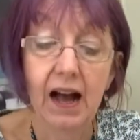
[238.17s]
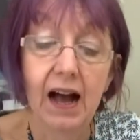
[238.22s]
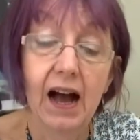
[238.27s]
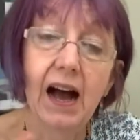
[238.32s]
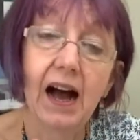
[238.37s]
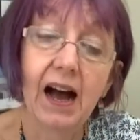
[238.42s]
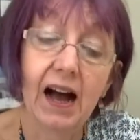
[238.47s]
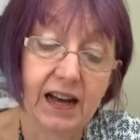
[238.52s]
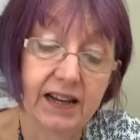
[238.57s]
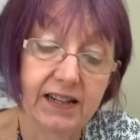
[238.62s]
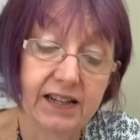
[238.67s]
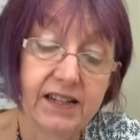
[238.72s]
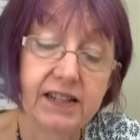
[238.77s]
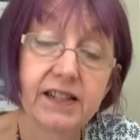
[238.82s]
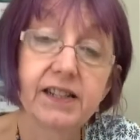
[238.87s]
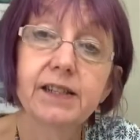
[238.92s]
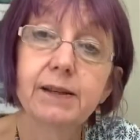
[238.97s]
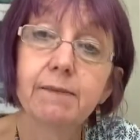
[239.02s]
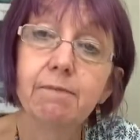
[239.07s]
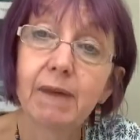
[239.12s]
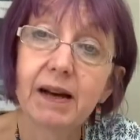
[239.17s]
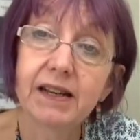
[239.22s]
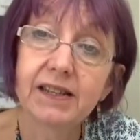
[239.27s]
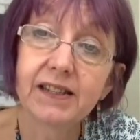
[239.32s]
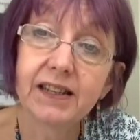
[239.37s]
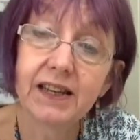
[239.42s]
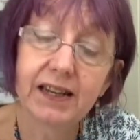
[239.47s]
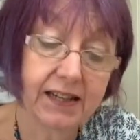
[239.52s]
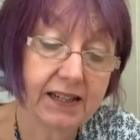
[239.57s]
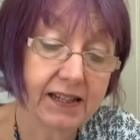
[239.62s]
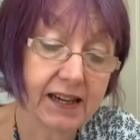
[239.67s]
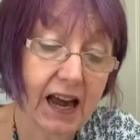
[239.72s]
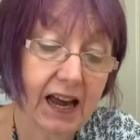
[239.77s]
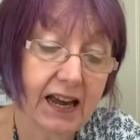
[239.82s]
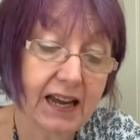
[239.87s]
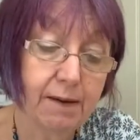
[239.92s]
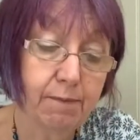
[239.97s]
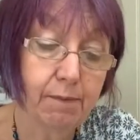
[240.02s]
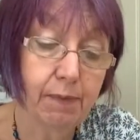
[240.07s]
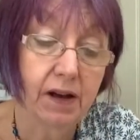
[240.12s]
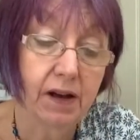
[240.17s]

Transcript: and some masking tape,